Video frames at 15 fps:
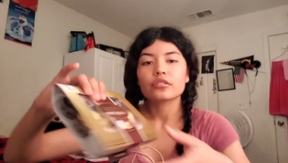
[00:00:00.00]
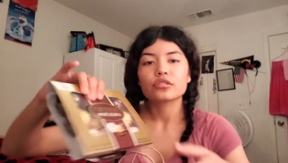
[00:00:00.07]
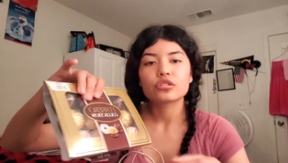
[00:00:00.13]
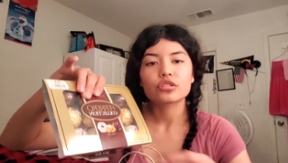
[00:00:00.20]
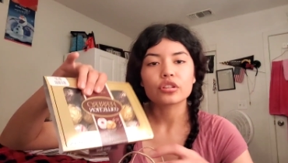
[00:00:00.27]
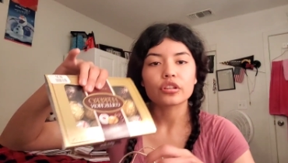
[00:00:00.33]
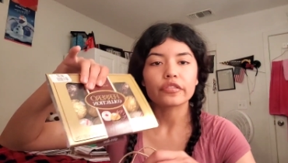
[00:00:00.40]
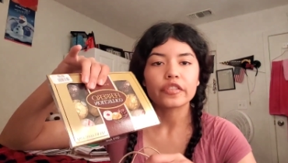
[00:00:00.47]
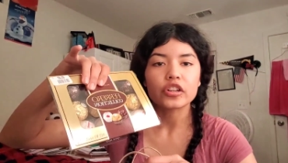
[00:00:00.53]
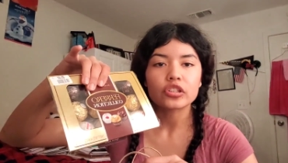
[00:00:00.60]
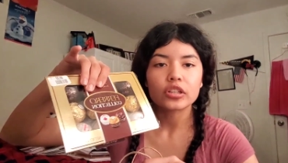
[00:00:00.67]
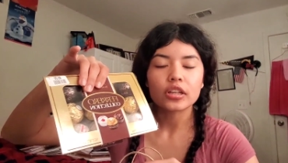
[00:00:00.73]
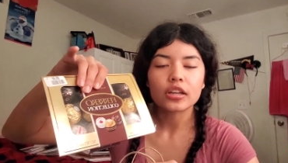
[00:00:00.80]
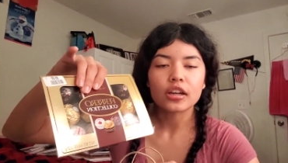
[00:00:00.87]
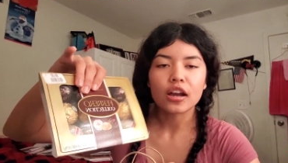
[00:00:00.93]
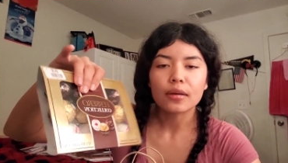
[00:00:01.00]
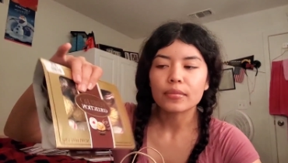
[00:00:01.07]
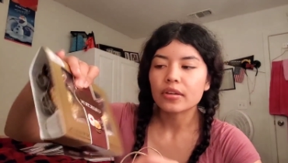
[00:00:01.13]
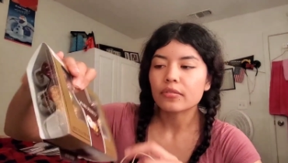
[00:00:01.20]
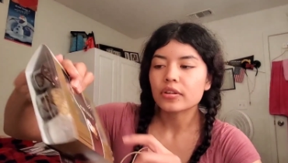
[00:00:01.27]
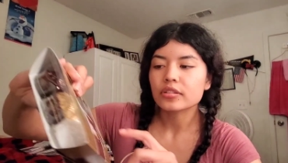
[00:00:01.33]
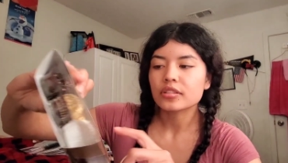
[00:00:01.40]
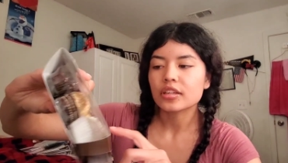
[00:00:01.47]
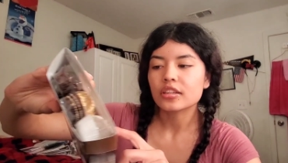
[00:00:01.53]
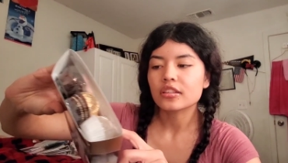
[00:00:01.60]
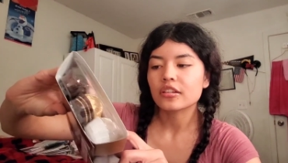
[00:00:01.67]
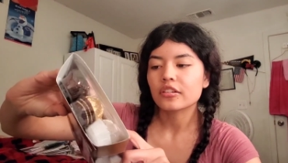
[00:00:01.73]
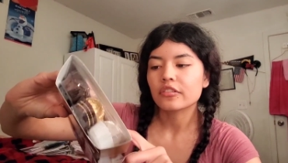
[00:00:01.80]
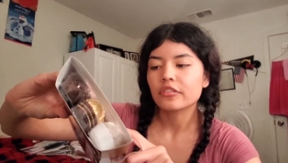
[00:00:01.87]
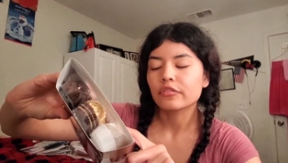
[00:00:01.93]
So the first thing he got me was these
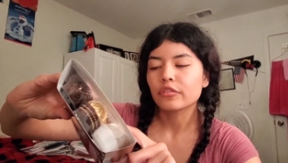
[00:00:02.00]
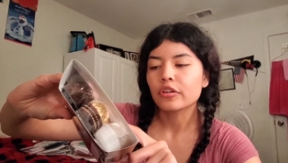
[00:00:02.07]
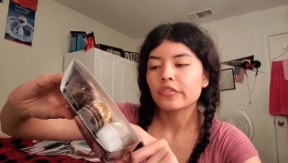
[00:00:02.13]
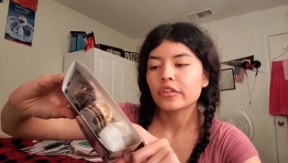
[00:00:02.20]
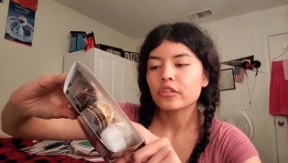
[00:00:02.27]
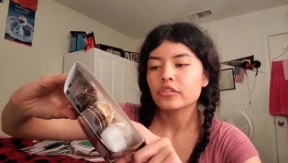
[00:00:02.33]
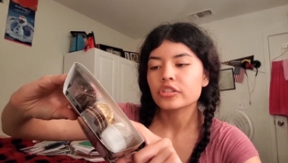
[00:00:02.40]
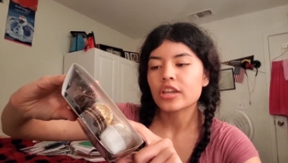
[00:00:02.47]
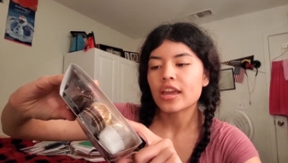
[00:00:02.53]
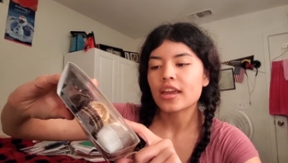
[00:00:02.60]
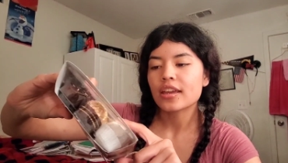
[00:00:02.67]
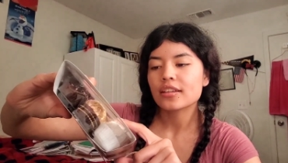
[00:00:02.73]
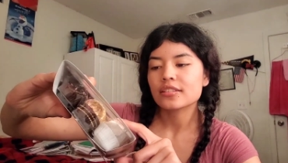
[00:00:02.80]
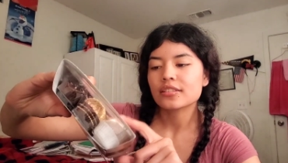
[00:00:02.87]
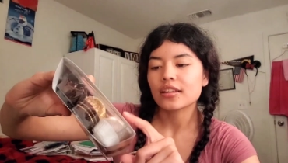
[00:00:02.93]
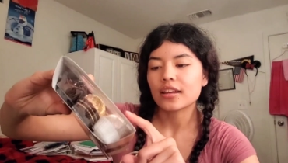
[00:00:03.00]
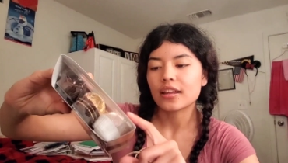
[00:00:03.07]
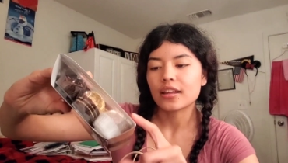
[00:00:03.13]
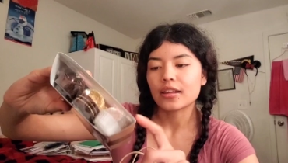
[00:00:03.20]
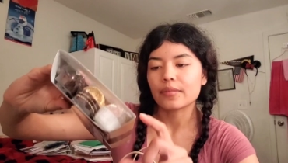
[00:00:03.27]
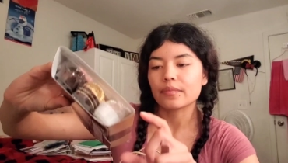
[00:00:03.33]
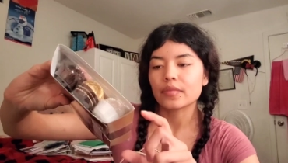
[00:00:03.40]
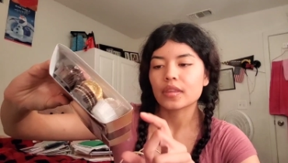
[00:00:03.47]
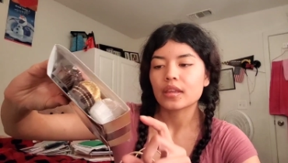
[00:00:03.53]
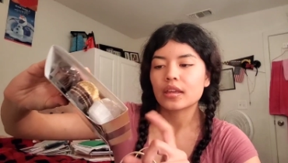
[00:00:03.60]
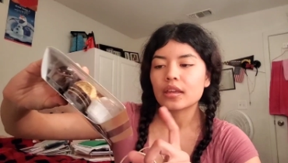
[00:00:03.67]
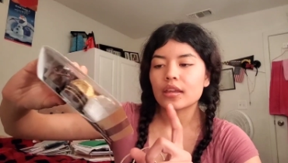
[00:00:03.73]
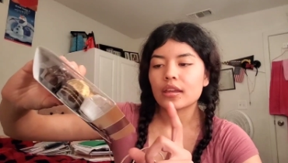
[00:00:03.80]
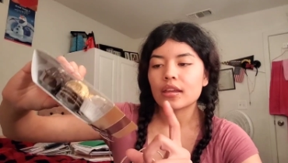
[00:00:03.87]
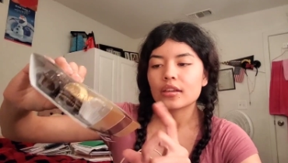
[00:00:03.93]
Ralph Rocher's um,
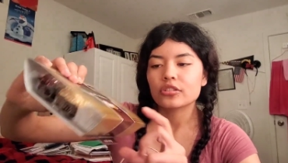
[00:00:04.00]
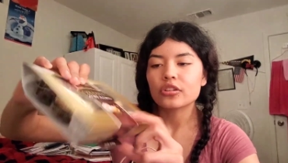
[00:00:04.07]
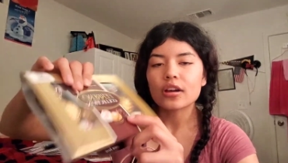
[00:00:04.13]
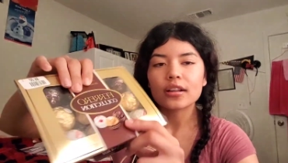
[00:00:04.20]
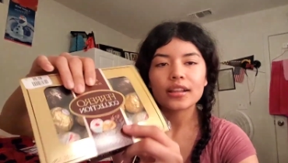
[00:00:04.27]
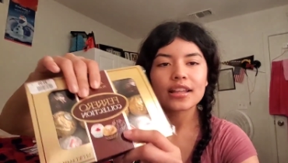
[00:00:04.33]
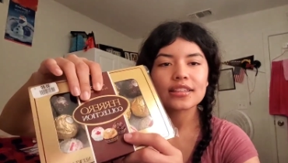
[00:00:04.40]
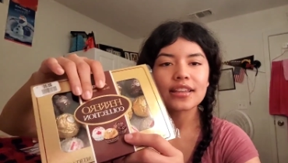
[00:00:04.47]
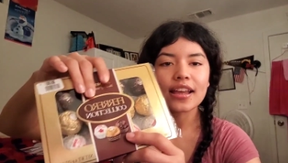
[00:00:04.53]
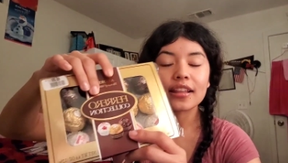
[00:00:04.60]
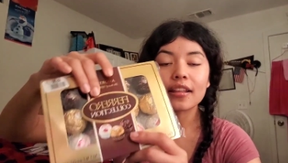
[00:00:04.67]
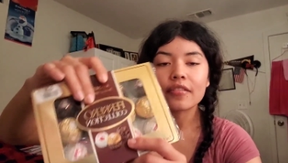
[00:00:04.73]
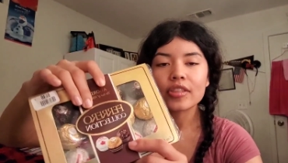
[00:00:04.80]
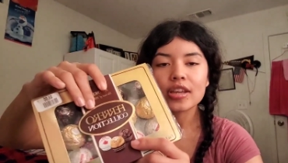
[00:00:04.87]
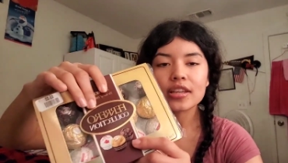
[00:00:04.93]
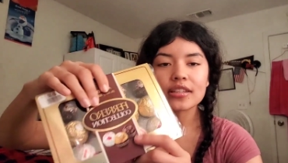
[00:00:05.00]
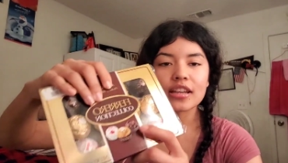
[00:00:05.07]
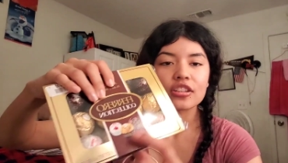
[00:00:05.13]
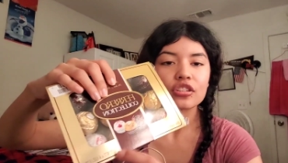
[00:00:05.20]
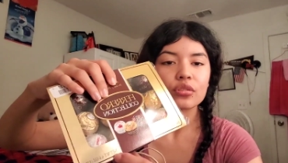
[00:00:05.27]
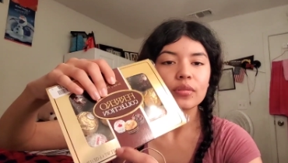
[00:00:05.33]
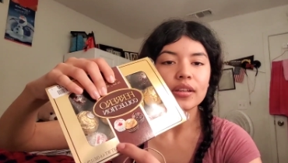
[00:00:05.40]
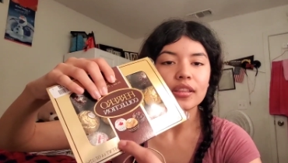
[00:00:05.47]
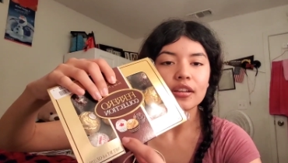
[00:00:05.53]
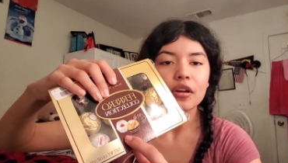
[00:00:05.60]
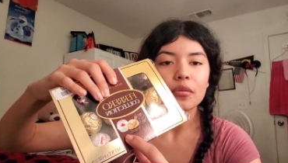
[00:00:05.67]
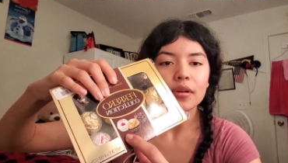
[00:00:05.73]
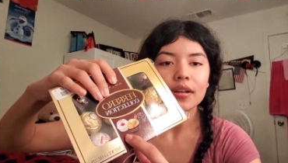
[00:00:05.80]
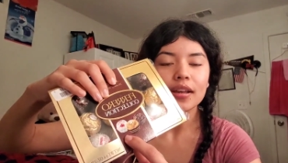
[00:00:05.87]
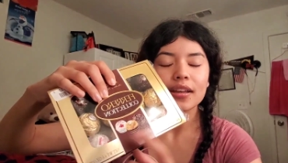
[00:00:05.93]
chocolates. I love these. I just don't like the
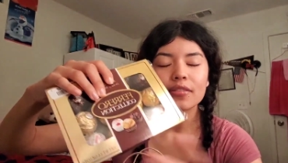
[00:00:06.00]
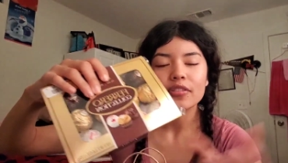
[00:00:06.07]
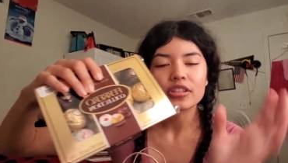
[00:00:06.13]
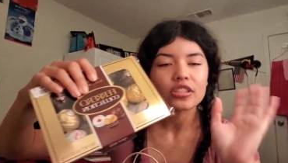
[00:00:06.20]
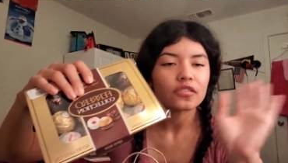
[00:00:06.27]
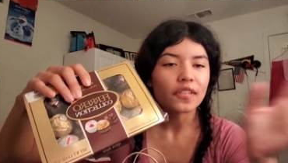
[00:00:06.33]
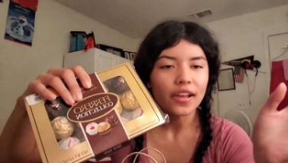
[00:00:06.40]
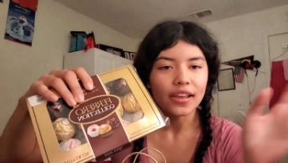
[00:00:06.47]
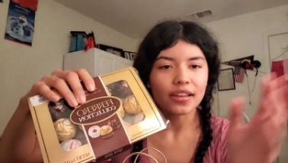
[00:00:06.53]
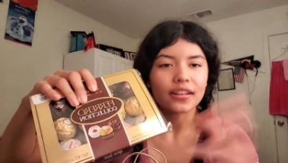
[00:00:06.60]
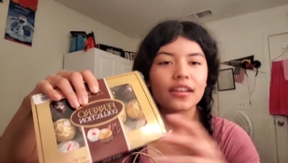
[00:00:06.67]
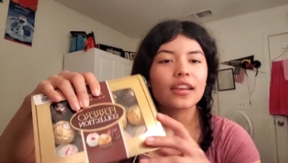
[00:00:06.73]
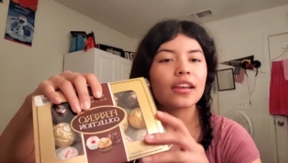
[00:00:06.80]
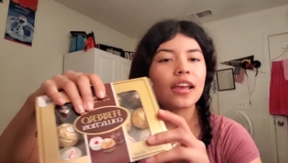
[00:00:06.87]
coconut, which is fine.